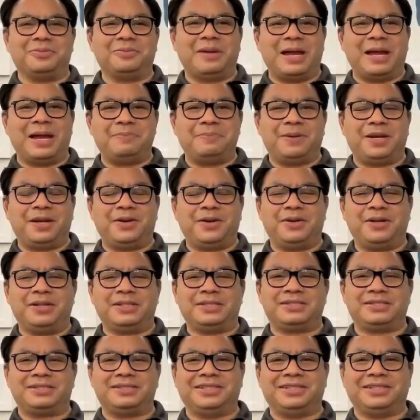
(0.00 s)
my parents
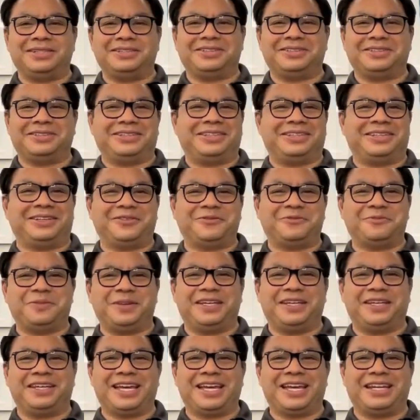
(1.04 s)
didn't give
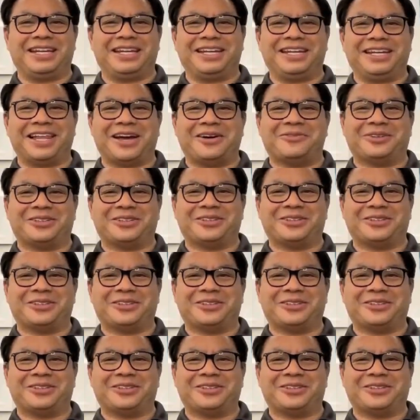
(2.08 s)
me an allowance.